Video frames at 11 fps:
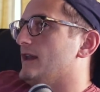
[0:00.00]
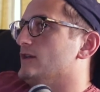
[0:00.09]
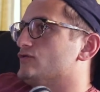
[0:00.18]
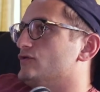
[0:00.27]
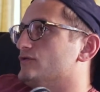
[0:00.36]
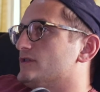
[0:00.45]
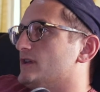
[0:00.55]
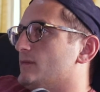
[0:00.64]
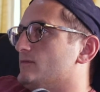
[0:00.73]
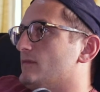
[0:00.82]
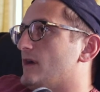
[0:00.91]

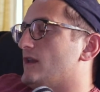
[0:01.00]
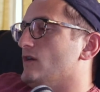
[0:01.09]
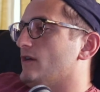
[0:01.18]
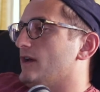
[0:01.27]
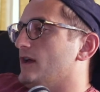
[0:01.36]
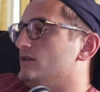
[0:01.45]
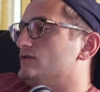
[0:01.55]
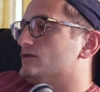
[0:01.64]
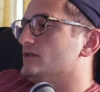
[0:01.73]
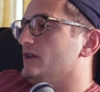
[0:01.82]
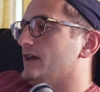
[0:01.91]
introducing them at a young
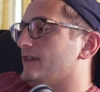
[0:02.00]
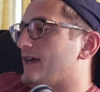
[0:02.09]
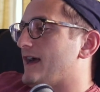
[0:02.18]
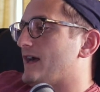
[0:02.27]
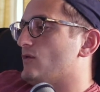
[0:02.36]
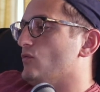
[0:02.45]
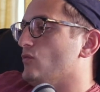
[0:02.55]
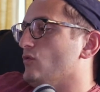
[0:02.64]
age like that